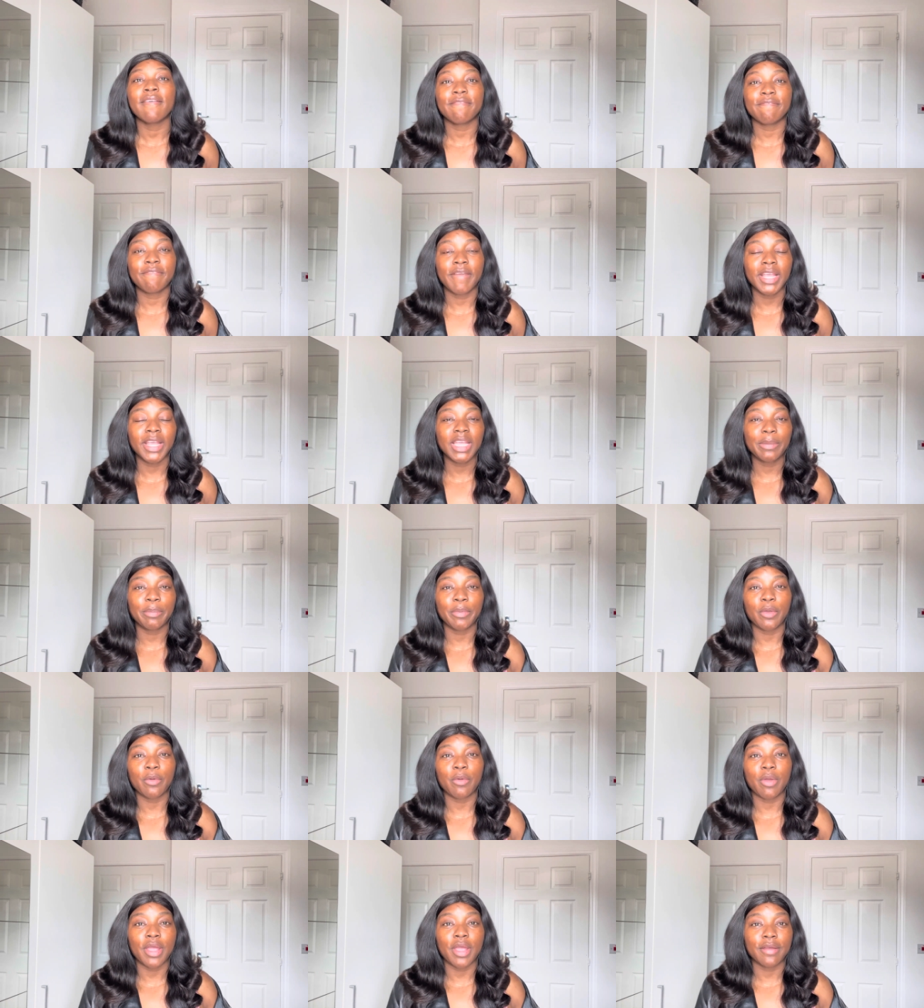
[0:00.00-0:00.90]
fake
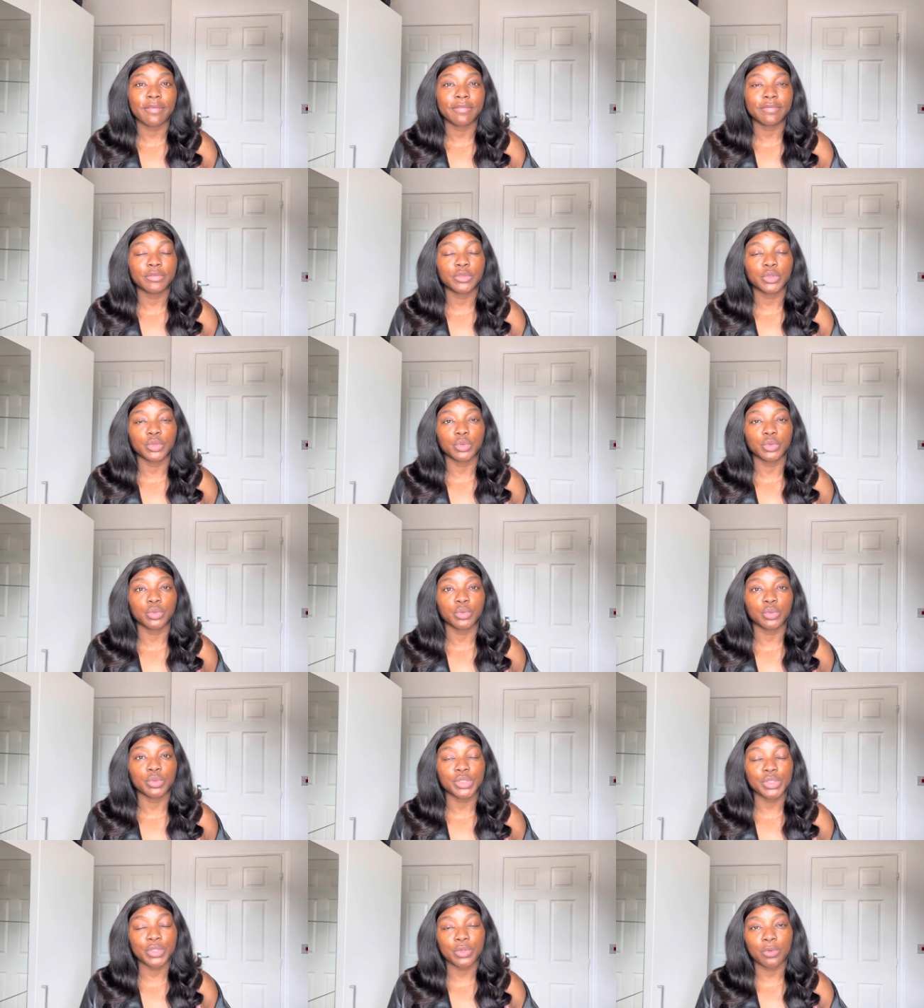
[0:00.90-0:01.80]
POF to
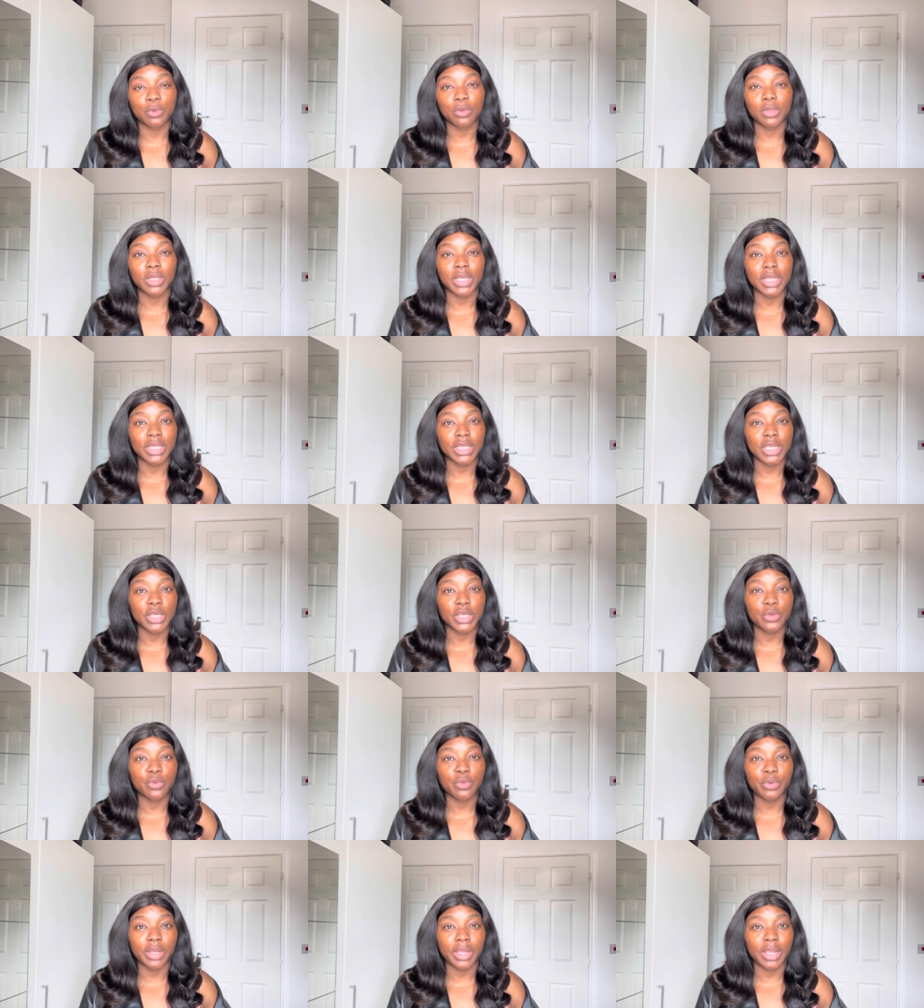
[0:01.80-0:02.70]
school in the
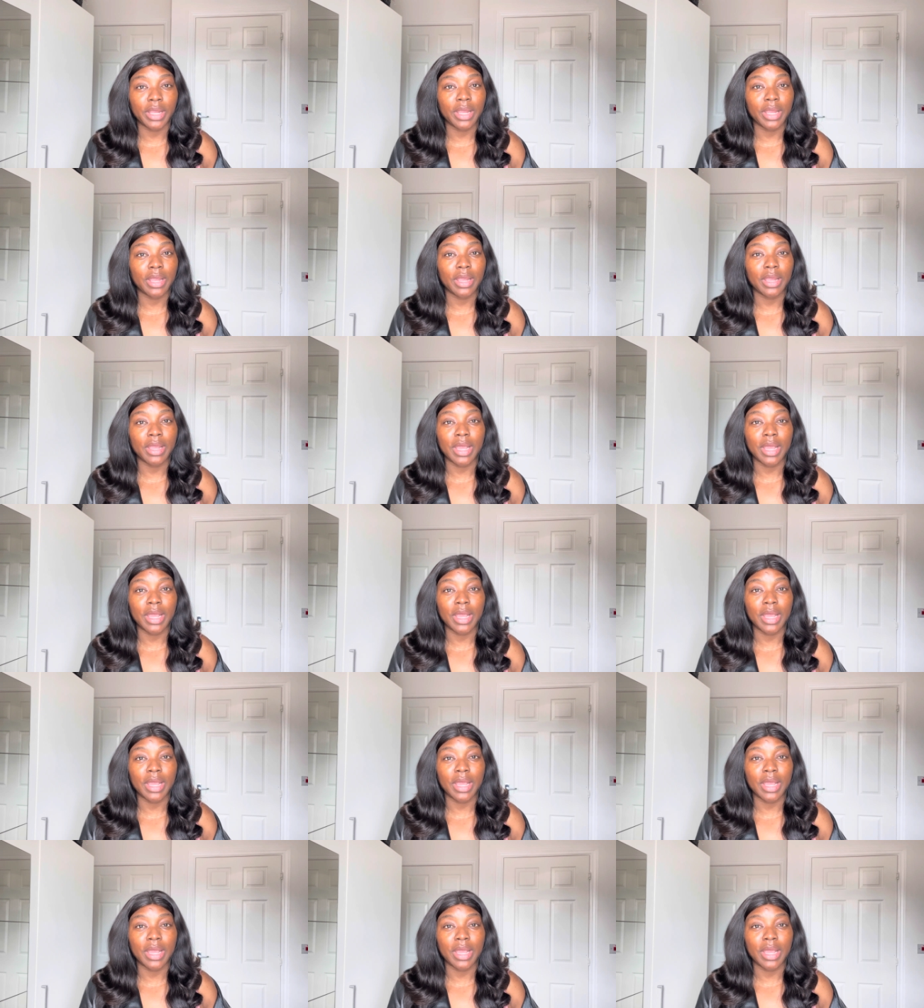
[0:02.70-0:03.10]
UK,